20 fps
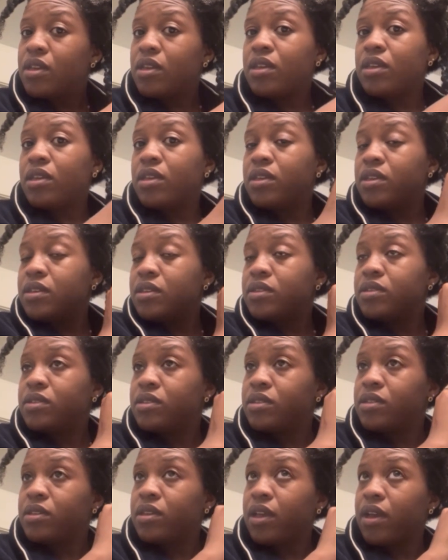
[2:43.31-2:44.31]

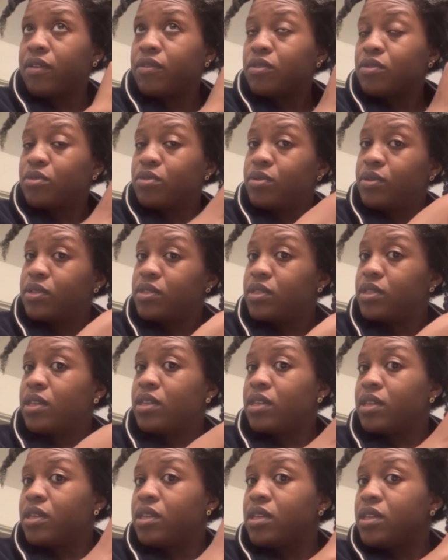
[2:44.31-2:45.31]
is, after
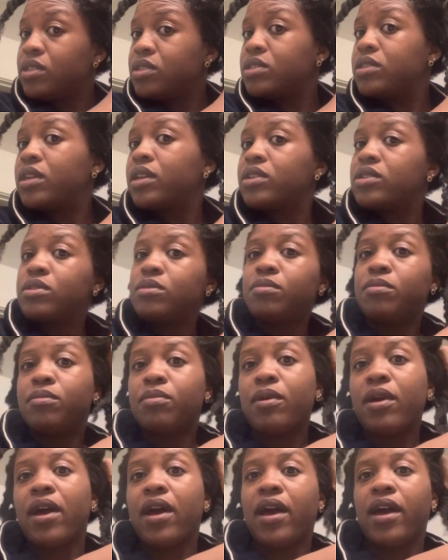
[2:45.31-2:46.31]
twisting each section
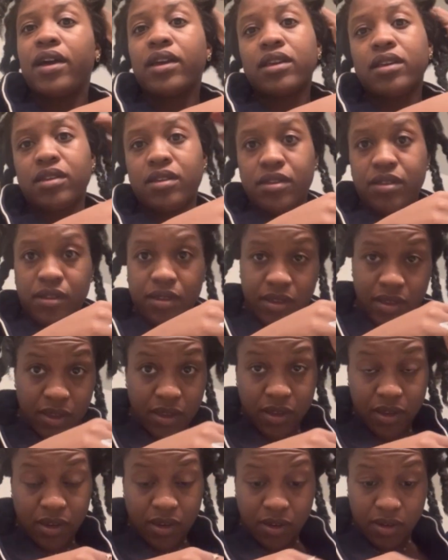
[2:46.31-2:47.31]
back,
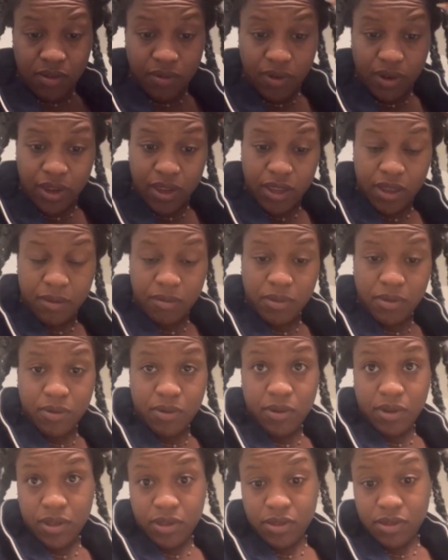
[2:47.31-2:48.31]
right, I'm
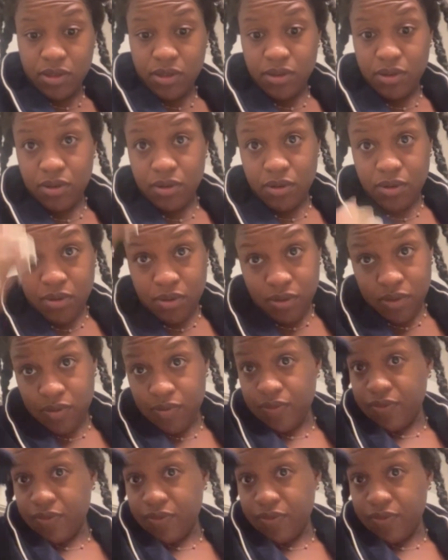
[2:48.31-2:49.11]
going to,